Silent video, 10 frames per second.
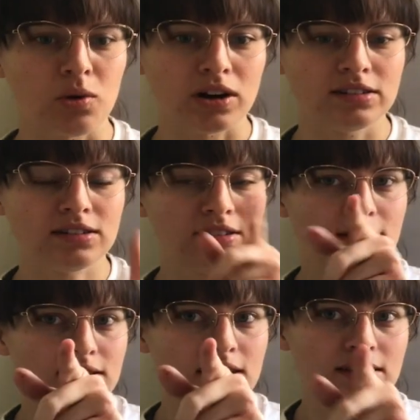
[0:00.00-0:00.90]
words,
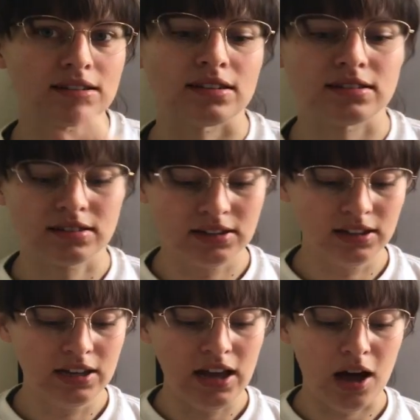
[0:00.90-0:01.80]
sentences.
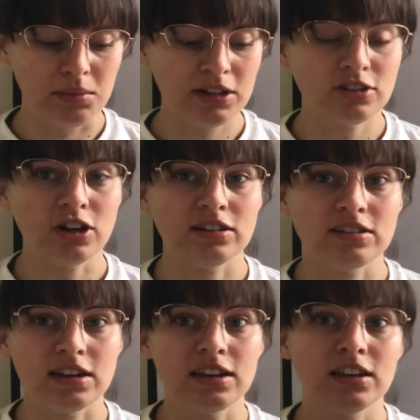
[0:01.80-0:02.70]
I'm going to start
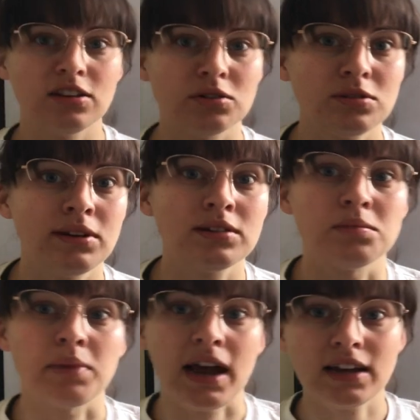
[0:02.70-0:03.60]
sending the responses
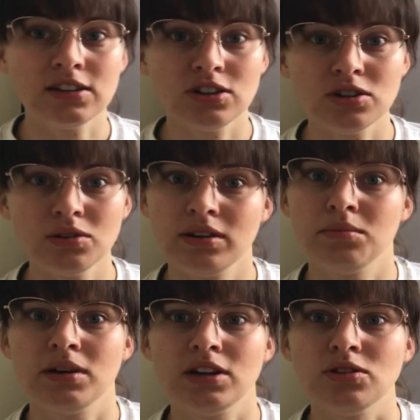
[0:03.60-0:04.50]
back to you and
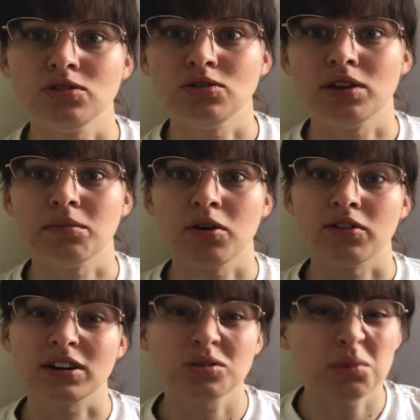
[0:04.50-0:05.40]
make you do them
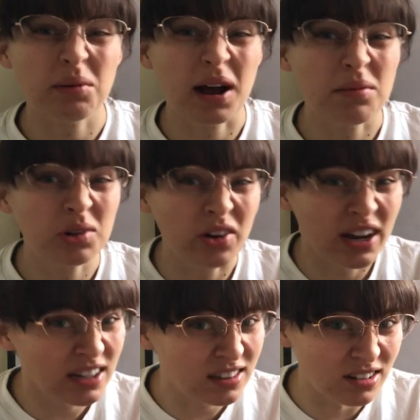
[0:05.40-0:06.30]
over. Because remember, I'm
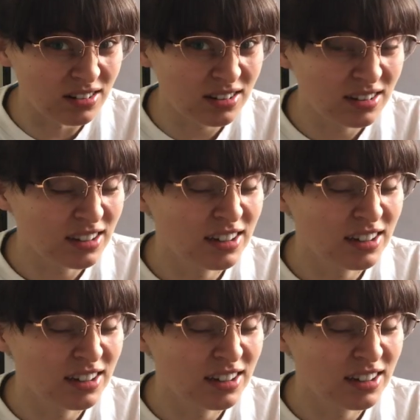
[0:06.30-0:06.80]
grading those.